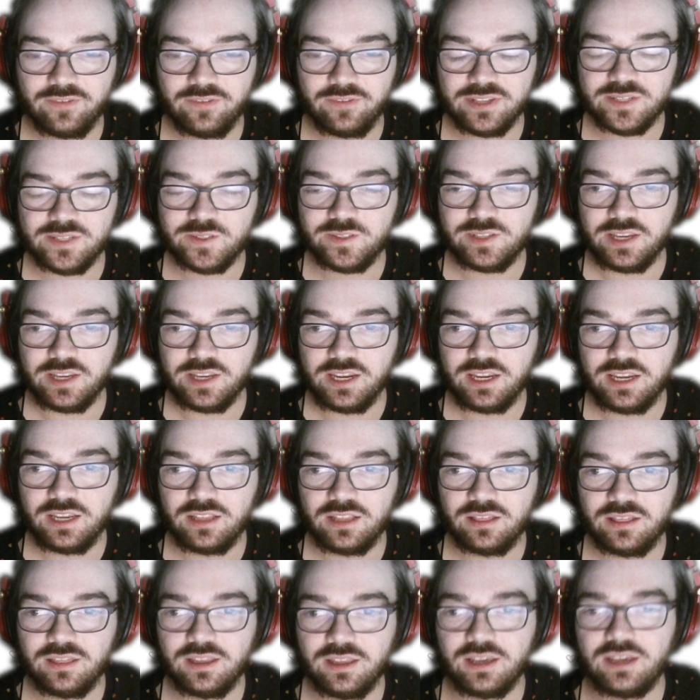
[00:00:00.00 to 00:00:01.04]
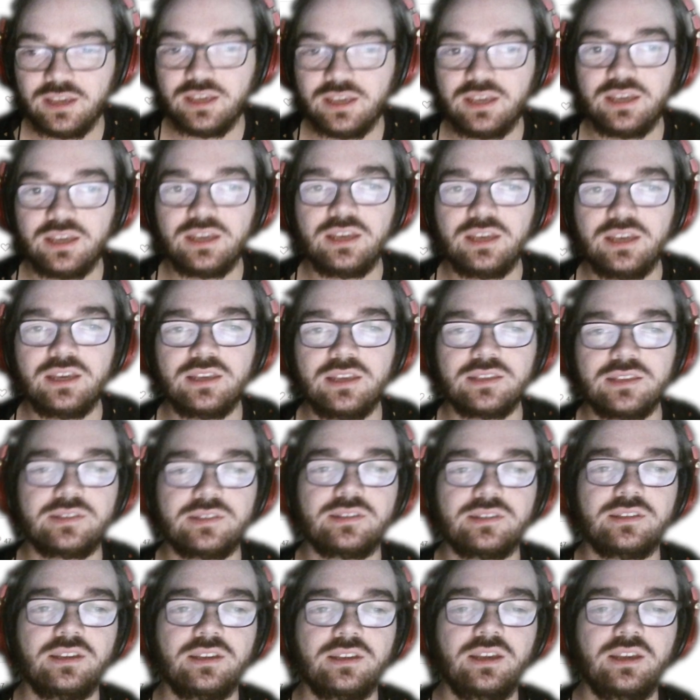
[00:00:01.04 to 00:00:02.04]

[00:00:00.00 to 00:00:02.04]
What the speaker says: seen this?